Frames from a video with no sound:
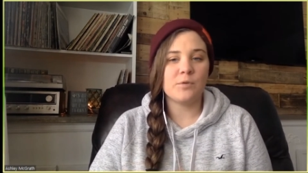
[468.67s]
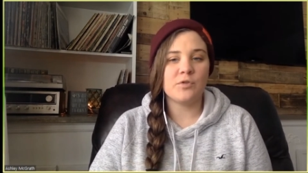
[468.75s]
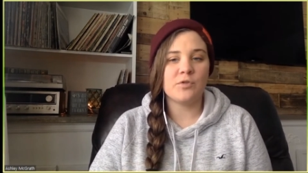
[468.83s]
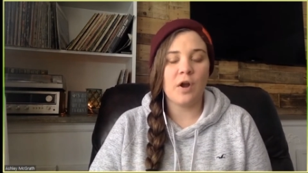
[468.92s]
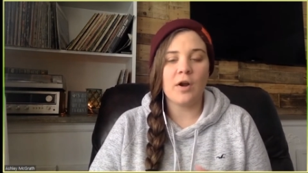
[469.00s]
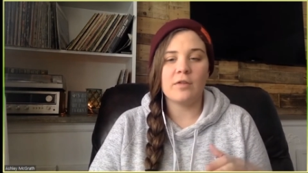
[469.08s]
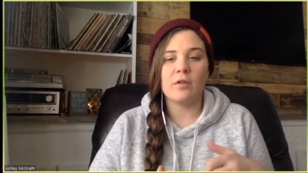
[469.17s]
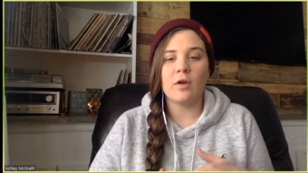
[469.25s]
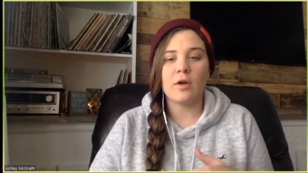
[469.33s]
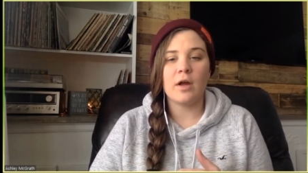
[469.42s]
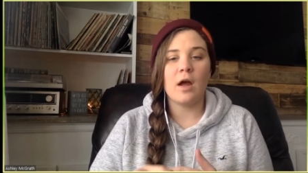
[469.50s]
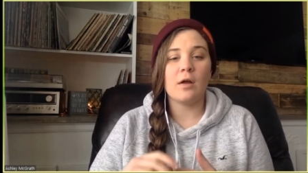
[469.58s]
started
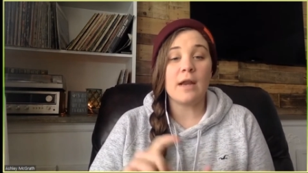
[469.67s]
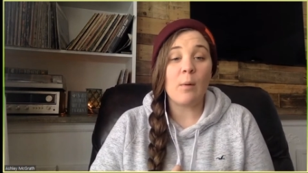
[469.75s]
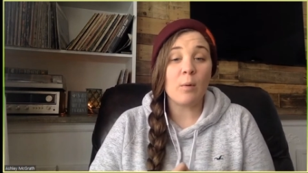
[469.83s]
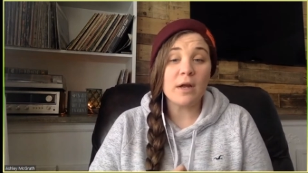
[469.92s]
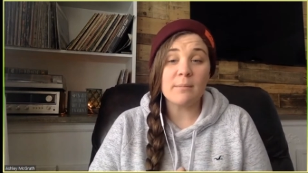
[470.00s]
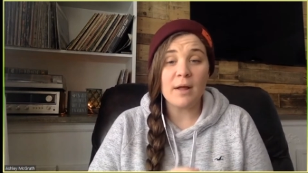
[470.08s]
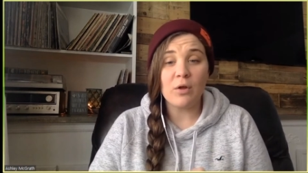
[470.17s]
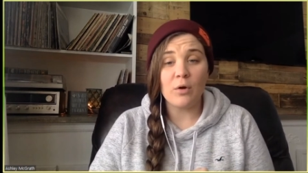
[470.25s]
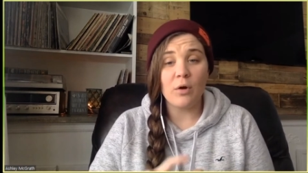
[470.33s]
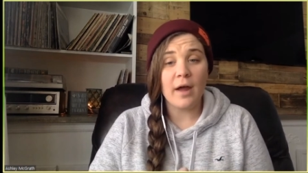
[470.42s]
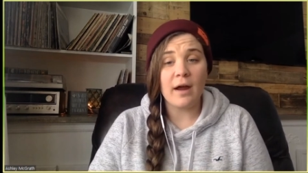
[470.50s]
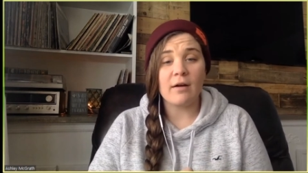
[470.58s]
to network in my
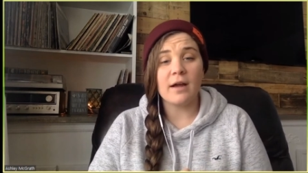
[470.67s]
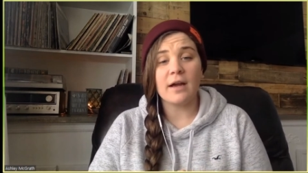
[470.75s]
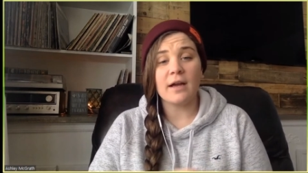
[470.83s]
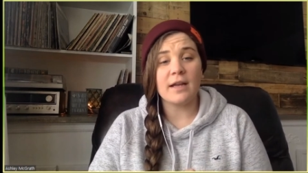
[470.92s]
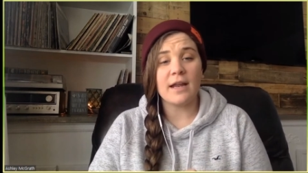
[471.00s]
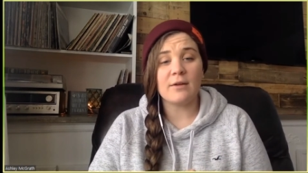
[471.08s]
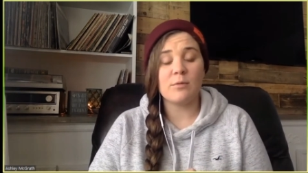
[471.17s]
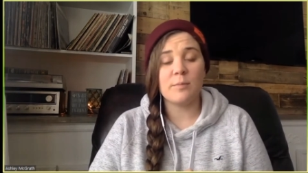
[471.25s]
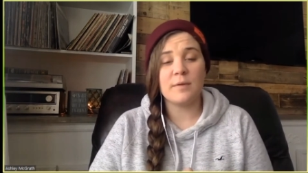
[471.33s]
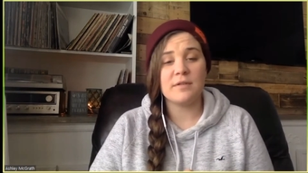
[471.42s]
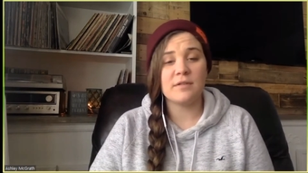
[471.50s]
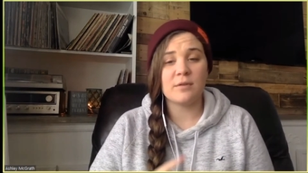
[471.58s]
local area and connect with
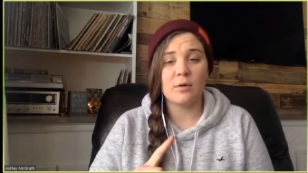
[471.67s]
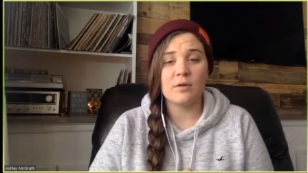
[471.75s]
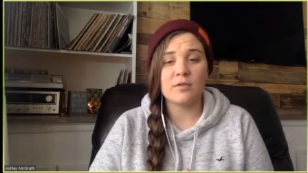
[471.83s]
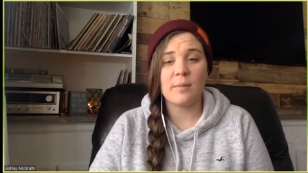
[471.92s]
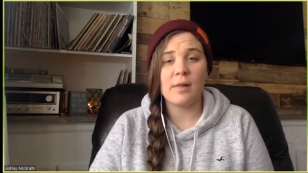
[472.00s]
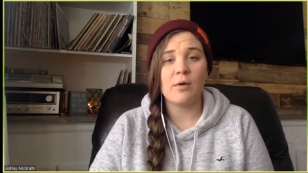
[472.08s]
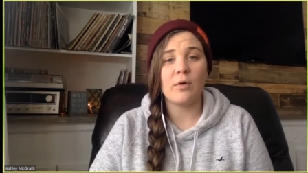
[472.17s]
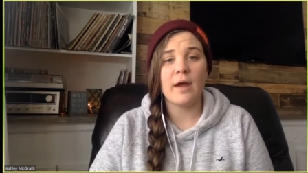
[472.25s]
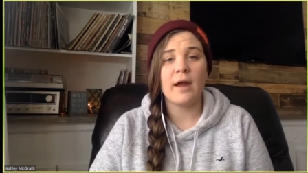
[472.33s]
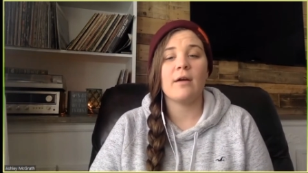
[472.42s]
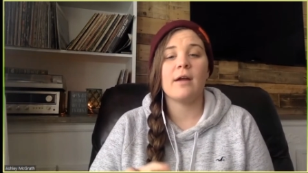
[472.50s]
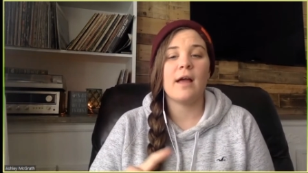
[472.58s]
business owners in my local
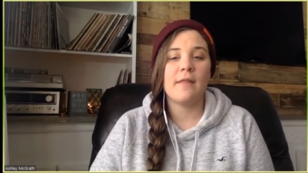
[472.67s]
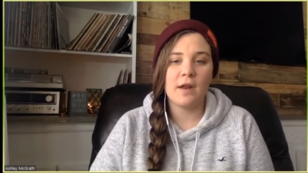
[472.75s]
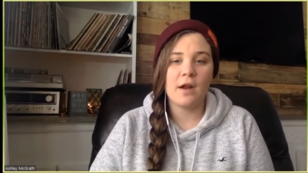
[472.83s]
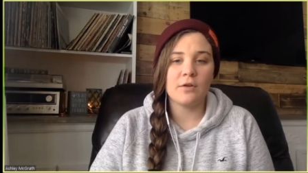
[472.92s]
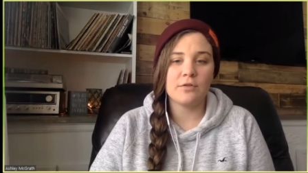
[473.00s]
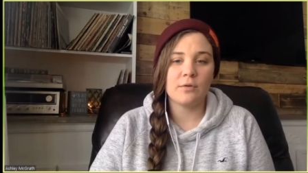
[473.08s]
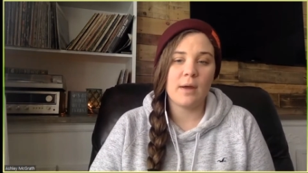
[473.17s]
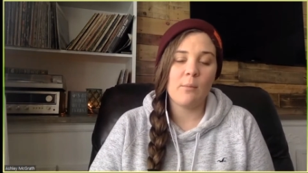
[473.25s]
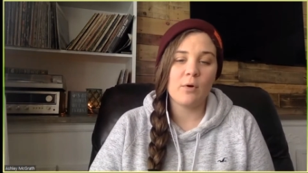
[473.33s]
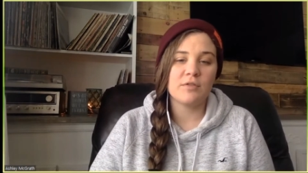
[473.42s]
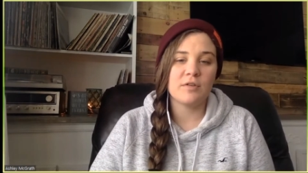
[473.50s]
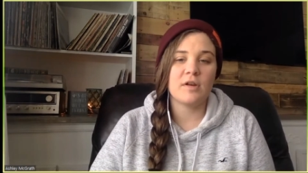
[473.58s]
area, and then also get
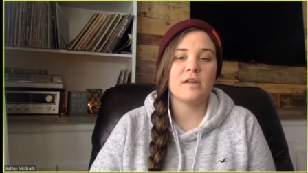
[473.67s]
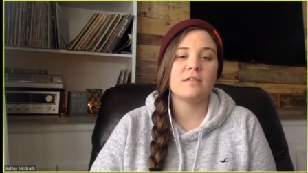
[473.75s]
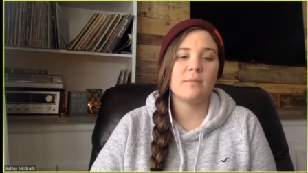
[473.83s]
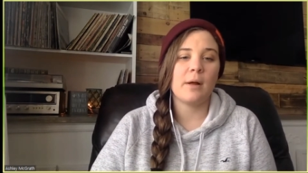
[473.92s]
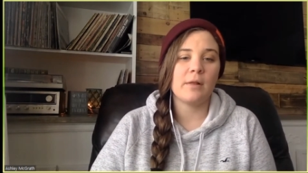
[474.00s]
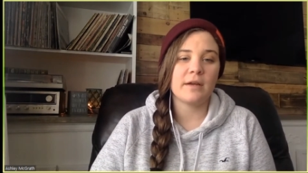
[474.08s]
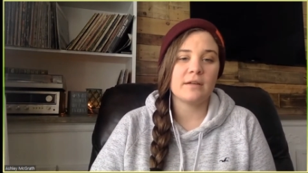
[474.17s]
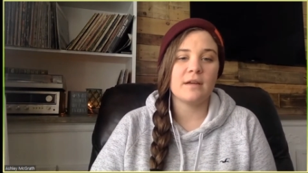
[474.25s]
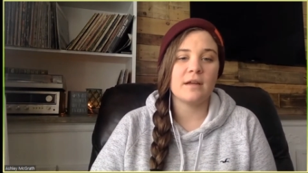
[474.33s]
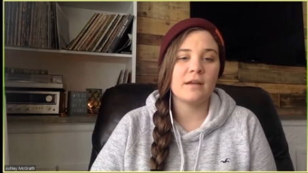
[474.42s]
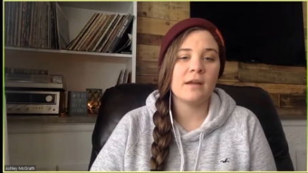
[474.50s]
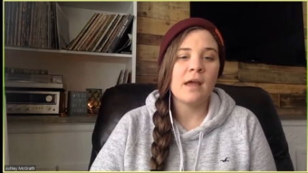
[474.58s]
more serious about
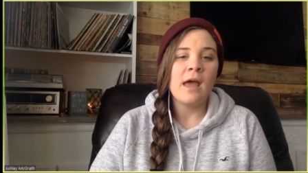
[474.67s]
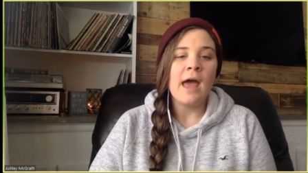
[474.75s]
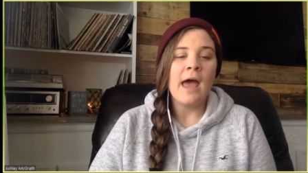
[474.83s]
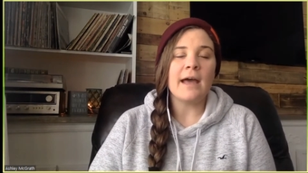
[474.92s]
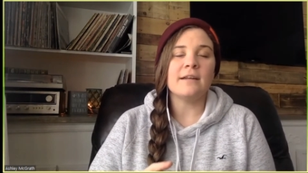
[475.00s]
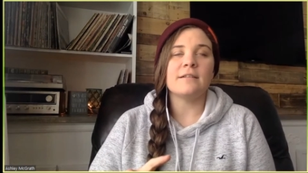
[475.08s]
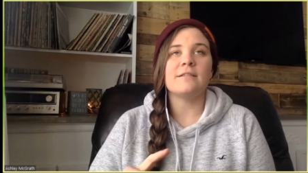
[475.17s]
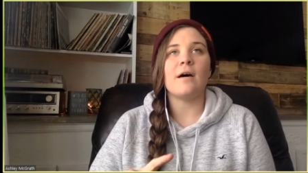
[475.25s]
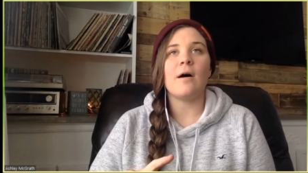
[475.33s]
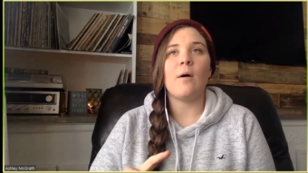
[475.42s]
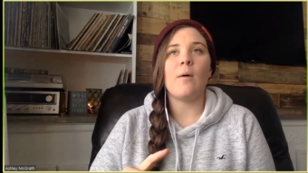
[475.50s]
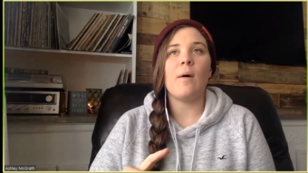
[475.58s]
LinkedIn. And
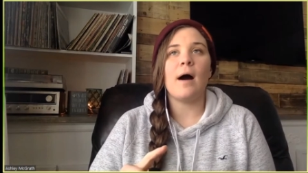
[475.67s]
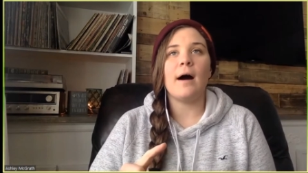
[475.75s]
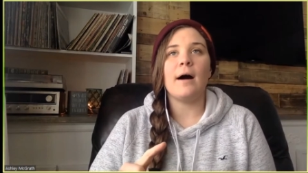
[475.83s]
so,